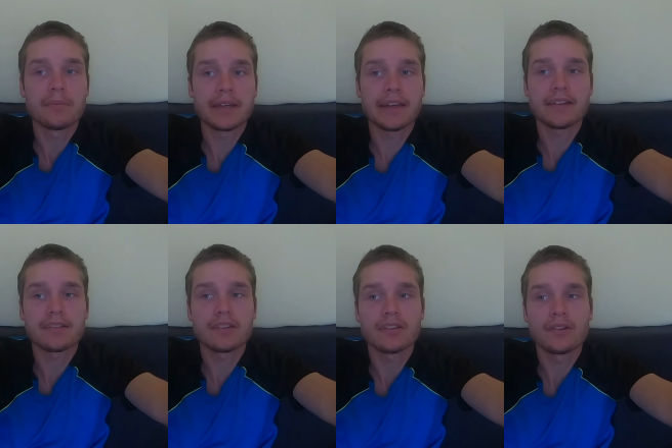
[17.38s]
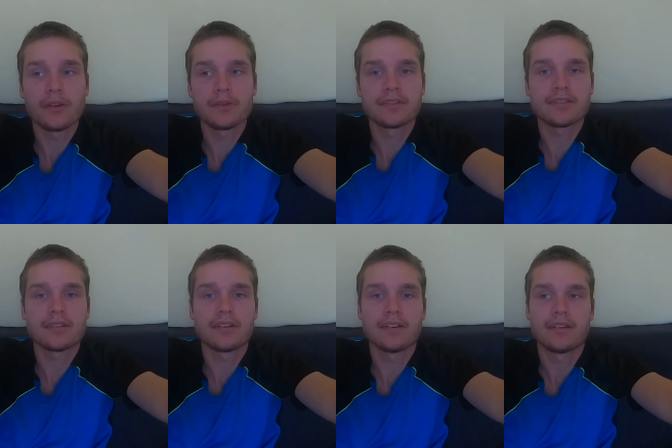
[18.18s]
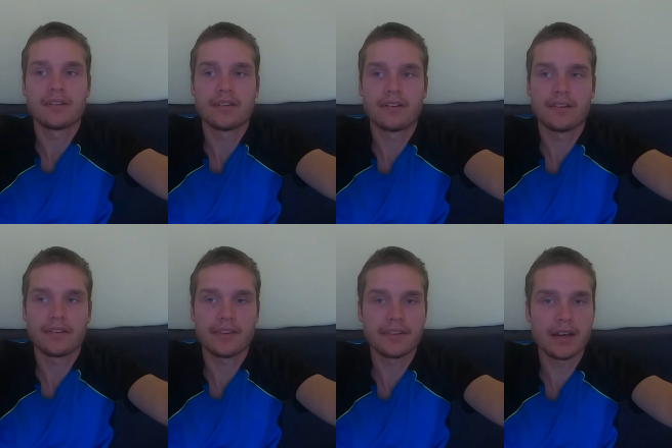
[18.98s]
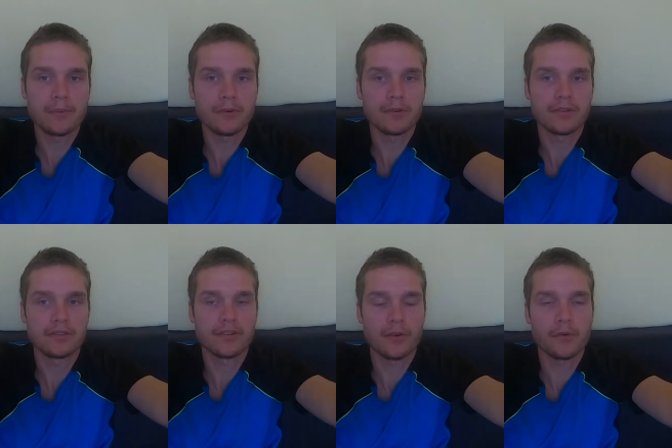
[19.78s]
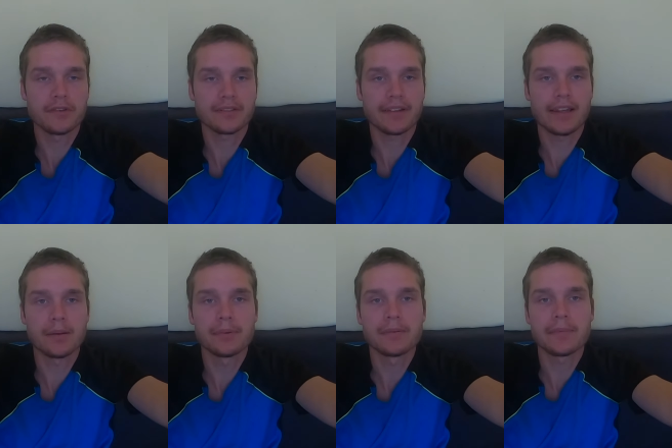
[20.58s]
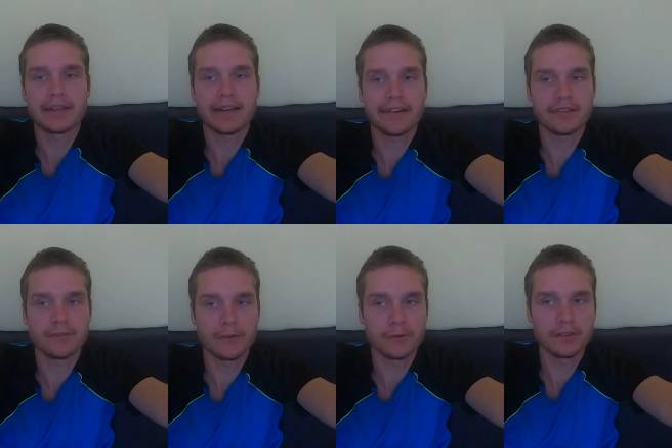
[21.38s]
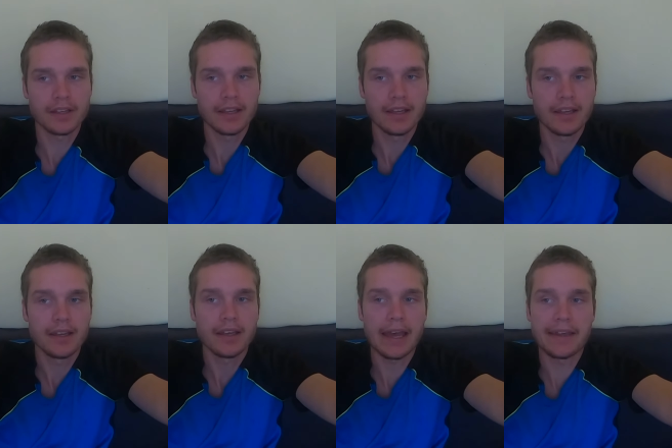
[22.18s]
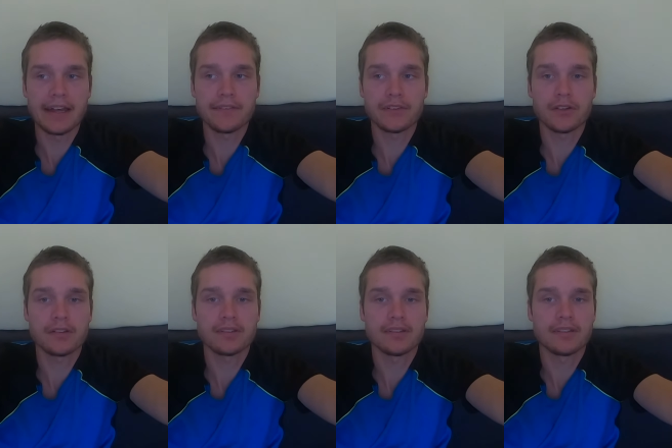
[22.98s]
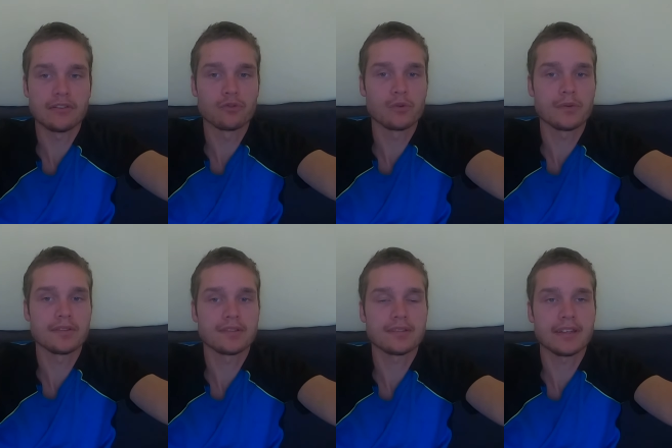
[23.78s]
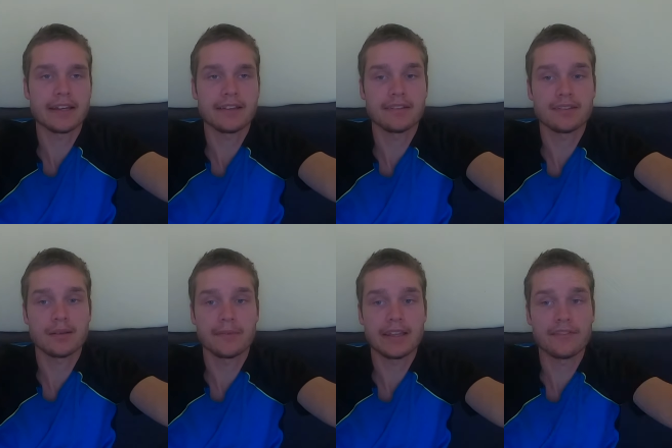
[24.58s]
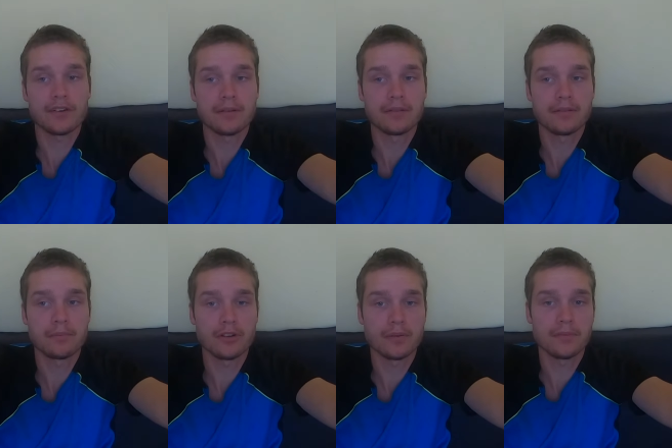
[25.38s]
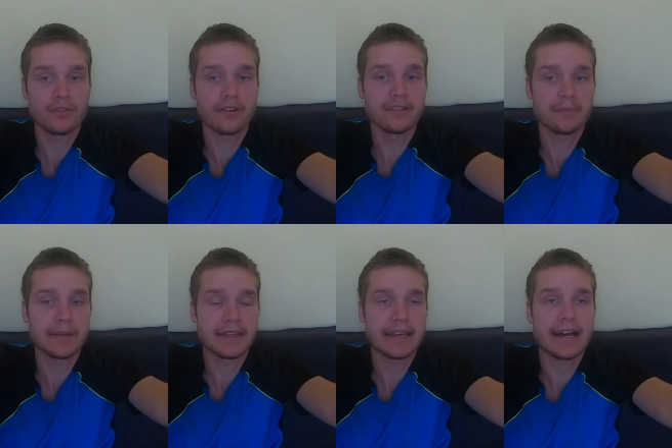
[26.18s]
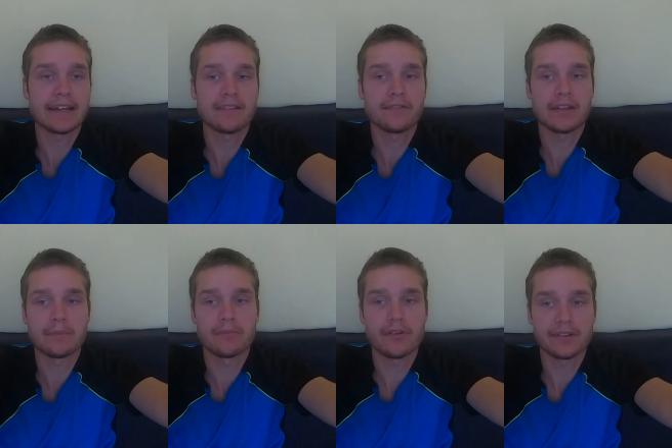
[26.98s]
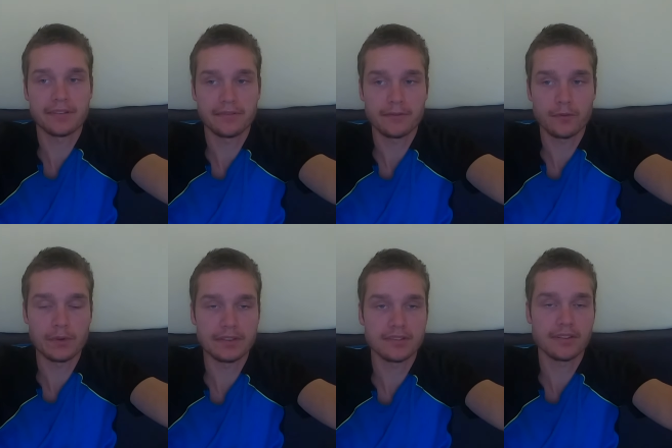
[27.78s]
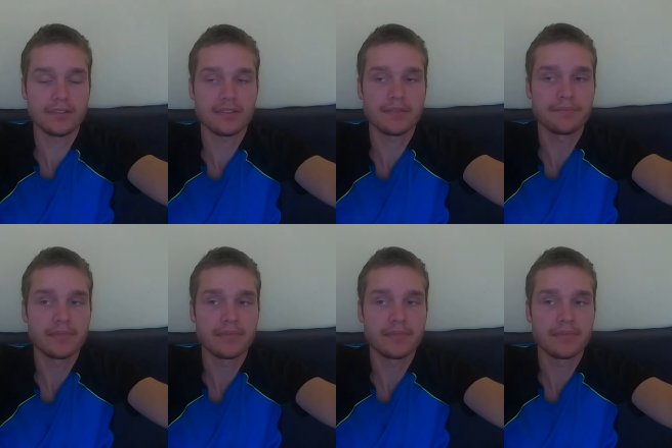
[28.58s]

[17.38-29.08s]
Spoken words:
They yet lose the double to the worst club, being Huddersfield, and other losses and draws against some of the other bottom sides, being Cardiff and Brighton, for instance.